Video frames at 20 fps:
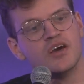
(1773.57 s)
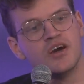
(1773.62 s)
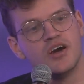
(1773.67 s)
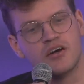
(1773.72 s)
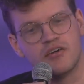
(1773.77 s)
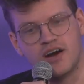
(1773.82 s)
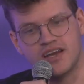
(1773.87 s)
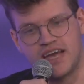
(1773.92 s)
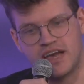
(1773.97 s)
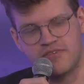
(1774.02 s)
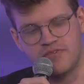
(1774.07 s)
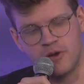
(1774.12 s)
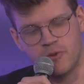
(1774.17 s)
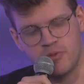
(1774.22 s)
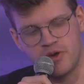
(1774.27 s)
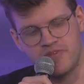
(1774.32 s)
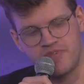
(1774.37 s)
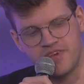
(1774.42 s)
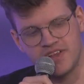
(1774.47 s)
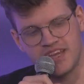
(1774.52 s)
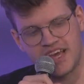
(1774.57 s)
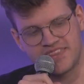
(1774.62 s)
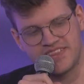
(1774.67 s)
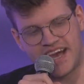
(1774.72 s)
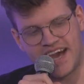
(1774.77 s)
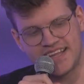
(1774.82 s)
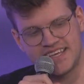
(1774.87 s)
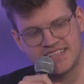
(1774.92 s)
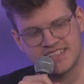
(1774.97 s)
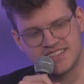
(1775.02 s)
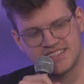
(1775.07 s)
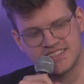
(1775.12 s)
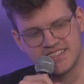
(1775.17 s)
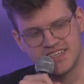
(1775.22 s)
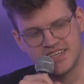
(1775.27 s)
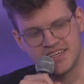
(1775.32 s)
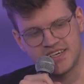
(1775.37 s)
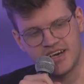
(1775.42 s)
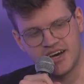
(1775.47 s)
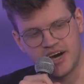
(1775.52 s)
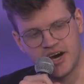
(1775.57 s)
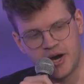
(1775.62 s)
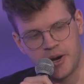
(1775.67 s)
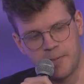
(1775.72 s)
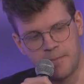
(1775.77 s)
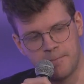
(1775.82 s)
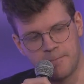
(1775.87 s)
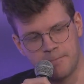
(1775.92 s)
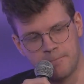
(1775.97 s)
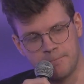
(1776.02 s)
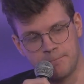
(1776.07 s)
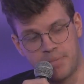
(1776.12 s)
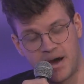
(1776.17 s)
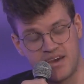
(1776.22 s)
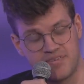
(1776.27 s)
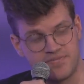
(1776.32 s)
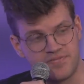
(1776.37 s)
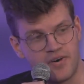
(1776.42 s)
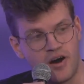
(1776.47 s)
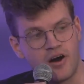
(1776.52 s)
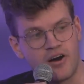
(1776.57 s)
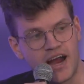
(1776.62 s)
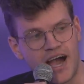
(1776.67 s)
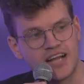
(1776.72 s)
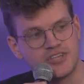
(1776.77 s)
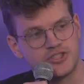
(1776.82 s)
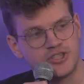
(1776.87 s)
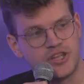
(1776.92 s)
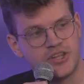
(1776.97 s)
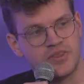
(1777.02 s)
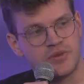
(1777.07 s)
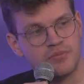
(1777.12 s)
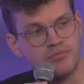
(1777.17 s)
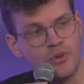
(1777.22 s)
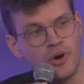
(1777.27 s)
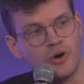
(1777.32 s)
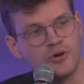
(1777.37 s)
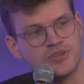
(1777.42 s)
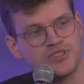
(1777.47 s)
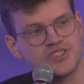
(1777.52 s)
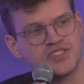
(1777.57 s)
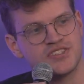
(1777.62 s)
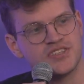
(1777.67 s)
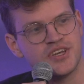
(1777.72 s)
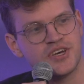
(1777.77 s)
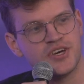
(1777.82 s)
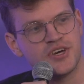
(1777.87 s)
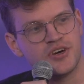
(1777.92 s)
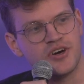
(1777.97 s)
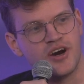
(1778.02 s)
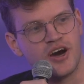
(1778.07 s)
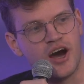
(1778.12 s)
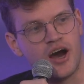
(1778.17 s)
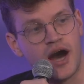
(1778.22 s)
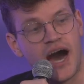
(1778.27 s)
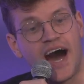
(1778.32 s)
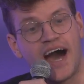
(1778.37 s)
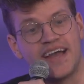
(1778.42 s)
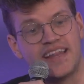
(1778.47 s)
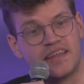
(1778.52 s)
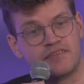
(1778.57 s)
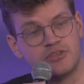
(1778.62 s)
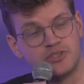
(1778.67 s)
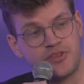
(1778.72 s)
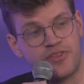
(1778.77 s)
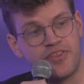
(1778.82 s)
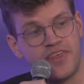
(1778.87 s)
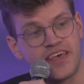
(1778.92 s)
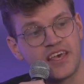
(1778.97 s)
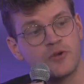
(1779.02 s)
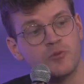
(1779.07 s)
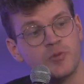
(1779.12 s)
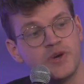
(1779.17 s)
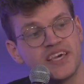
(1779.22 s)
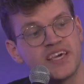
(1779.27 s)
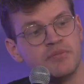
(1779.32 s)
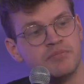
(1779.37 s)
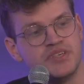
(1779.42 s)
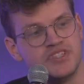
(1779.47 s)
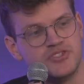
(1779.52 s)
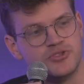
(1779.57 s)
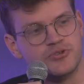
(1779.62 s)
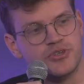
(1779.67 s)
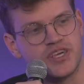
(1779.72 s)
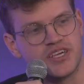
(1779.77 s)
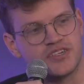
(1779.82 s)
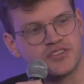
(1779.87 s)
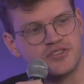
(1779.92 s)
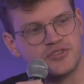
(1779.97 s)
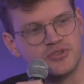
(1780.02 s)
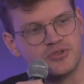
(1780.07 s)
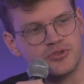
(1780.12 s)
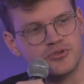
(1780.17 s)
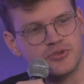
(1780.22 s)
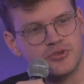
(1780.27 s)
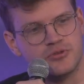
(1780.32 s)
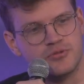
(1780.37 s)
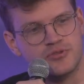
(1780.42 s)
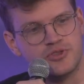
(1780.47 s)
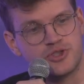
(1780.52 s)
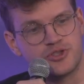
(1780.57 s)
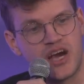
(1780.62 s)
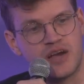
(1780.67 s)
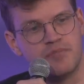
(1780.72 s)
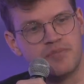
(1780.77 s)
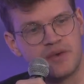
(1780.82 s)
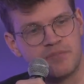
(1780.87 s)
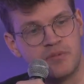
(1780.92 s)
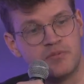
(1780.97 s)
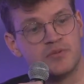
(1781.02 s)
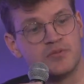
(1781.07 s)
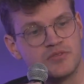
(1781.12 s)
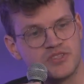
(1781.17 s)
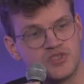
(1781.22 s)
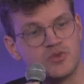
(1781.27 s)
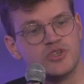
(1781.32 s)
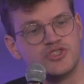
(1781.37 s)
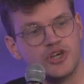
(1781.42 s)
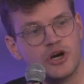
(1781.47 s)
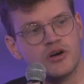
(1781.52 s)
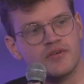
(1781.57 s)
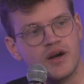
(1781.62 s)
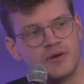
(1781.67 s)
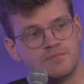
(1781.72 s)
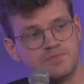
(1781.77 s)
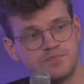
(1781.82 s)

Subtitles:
Right? We feel like that is by far actually the most high leverage thing we can be doing to try and make people switch over.